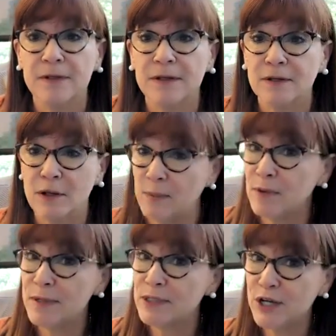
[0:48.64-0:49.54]
a couple of
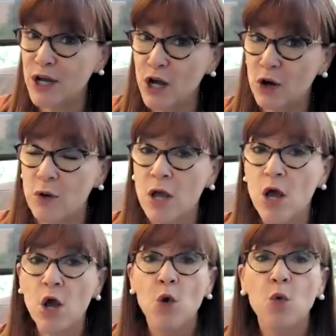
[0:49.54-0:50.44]
months ago.
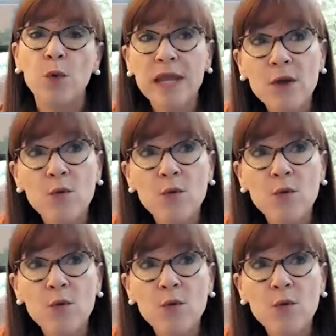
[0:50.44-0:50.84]
We